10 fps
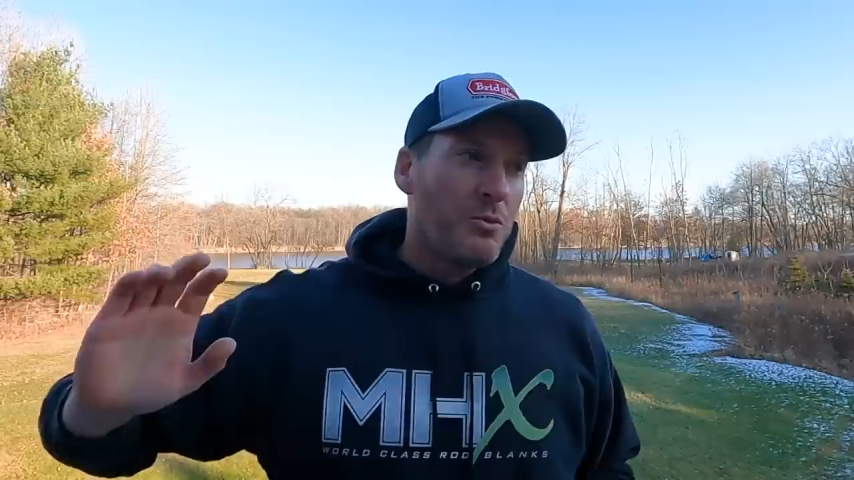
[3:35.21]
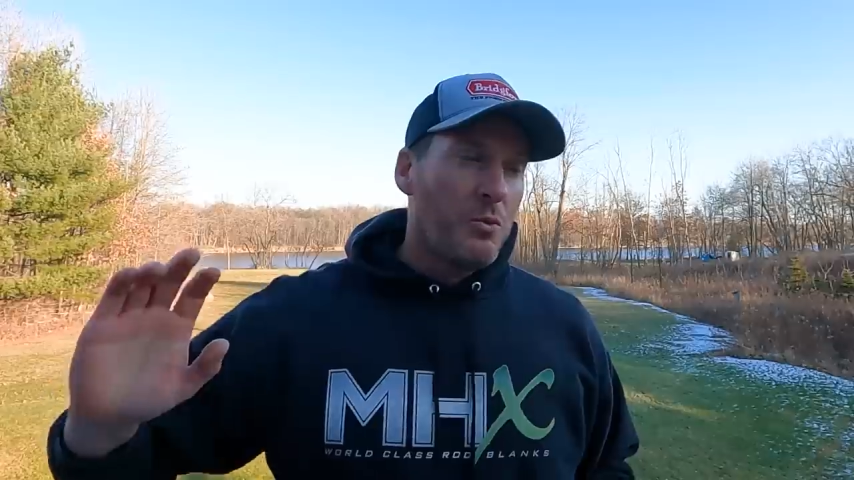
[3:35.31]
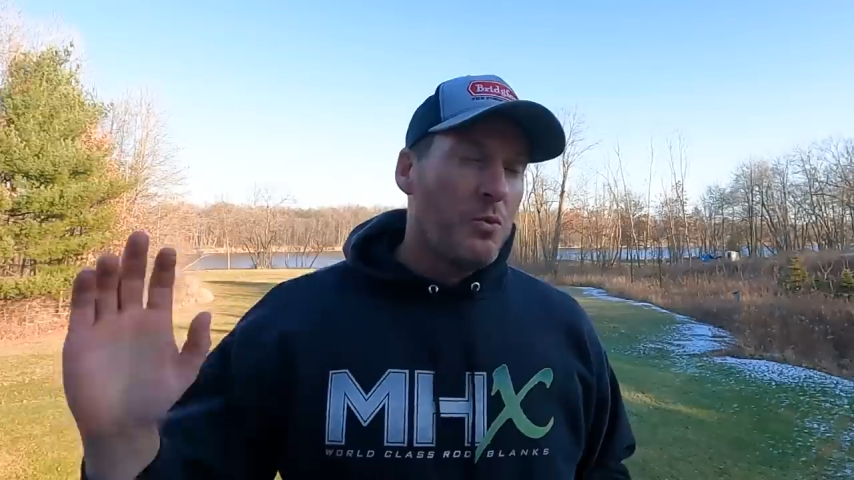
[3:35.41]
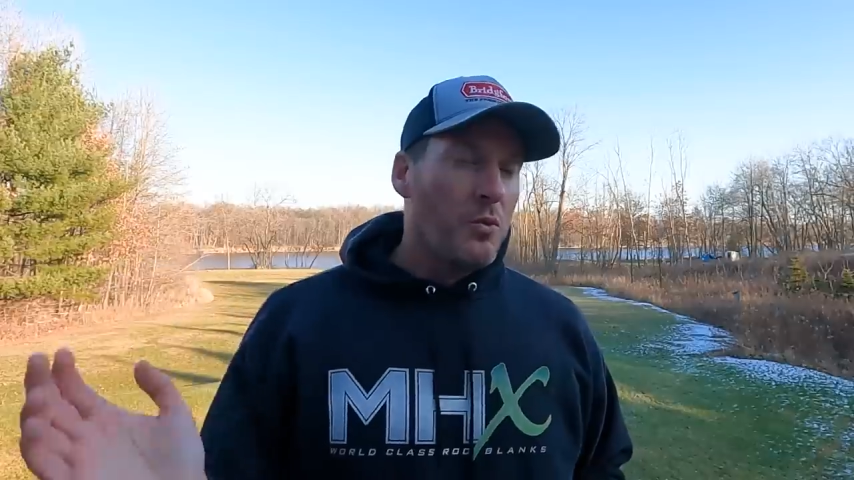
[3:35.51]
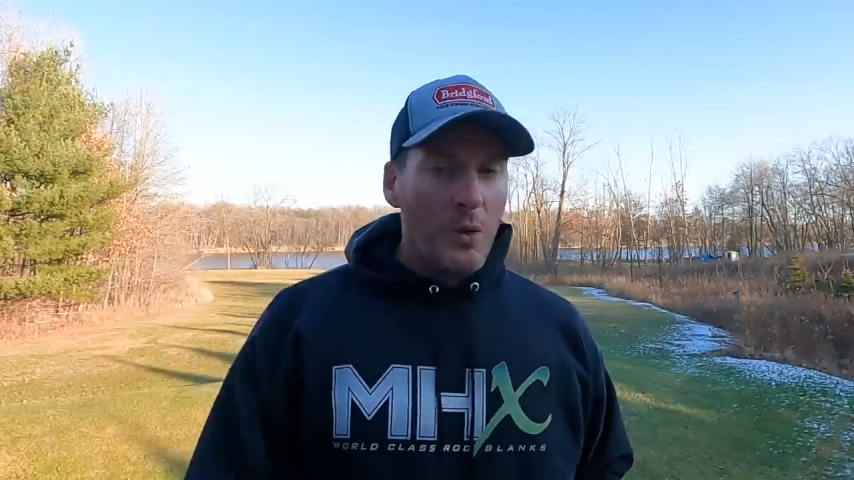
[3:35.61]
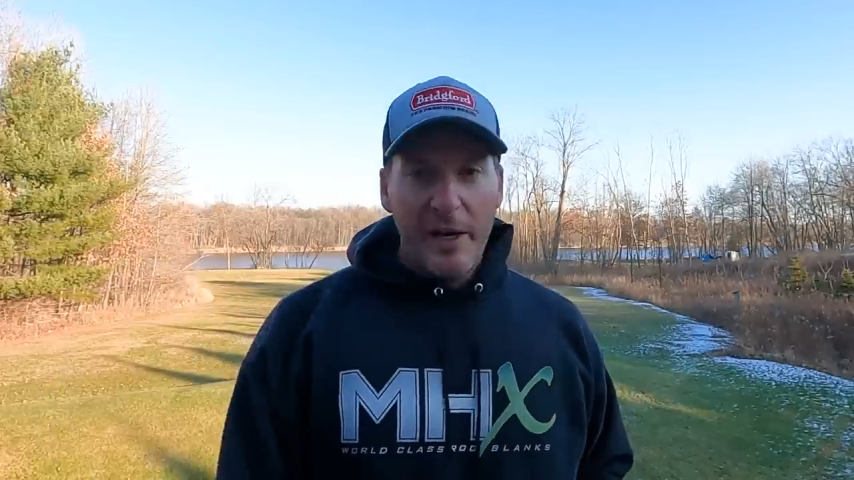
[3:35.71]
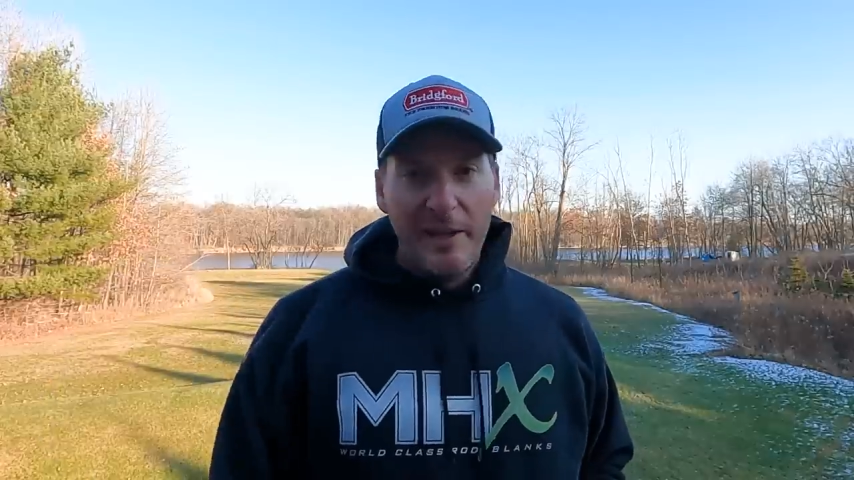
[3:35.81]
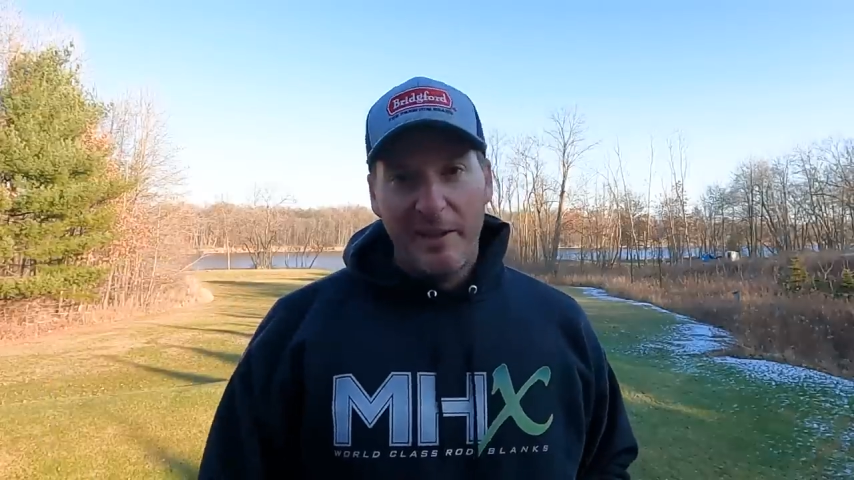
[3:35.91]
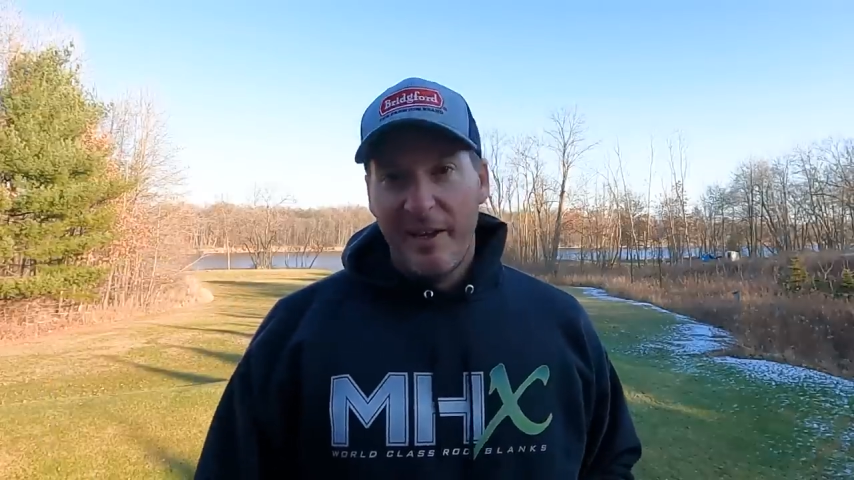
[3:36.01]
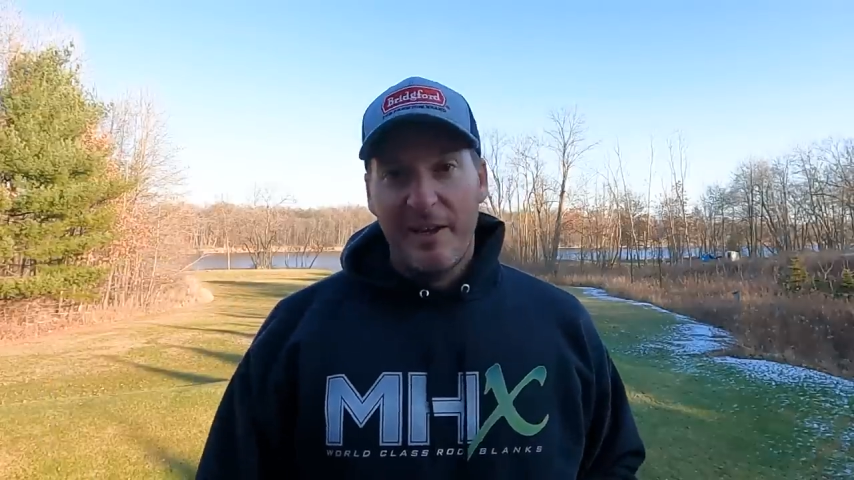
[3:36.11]
way
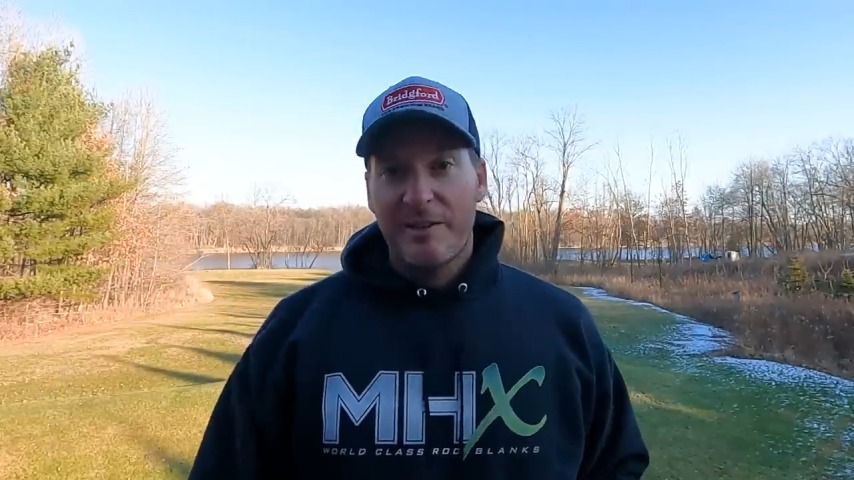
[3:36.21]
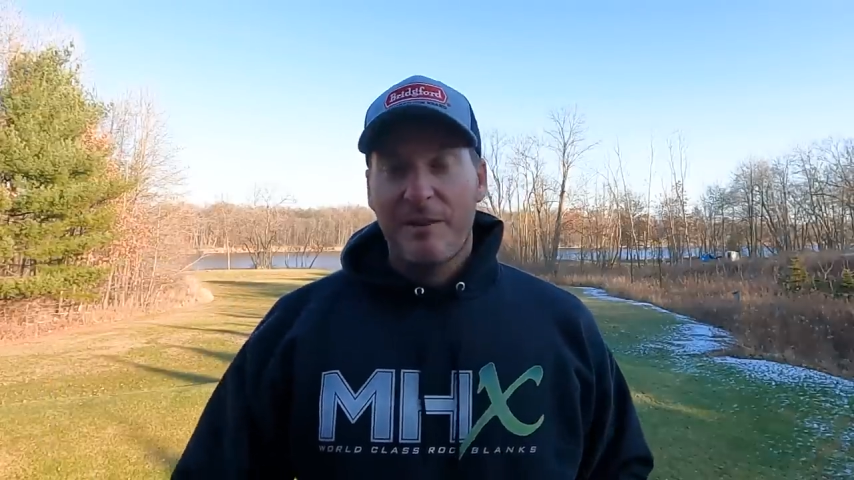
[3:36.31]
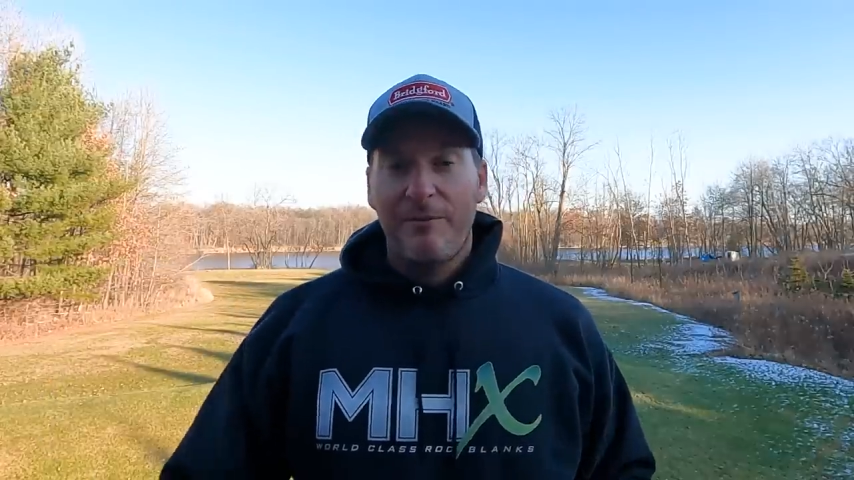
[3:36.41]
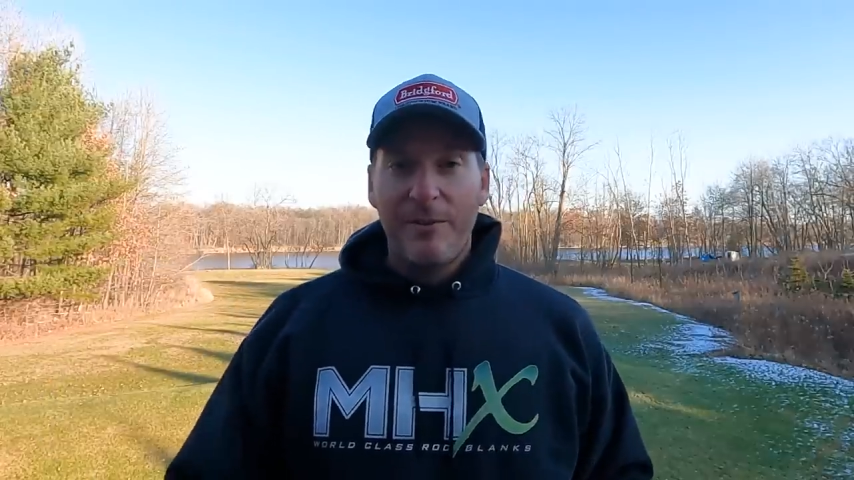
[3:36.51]
less